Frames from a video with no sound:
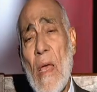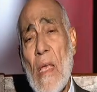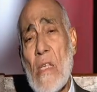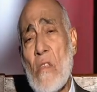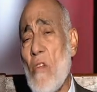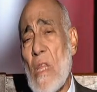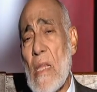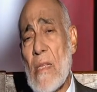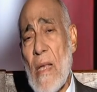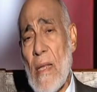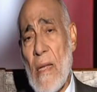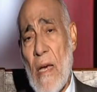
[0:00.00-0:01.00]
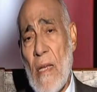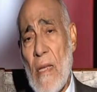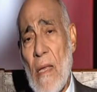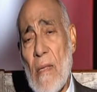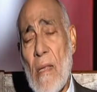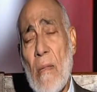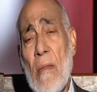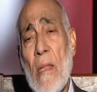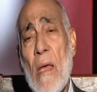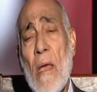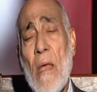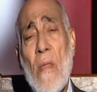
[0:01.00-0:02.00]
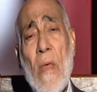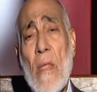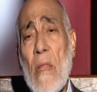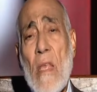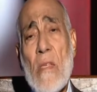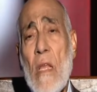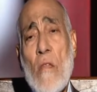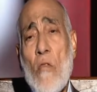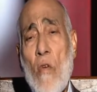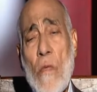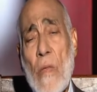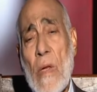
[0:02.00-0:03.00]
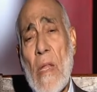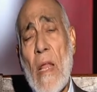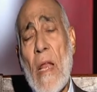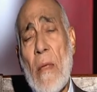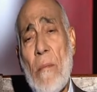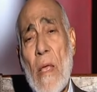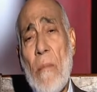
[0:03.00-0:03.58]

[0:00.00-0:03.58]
is not in Sinai. He said it is in northern Arabia.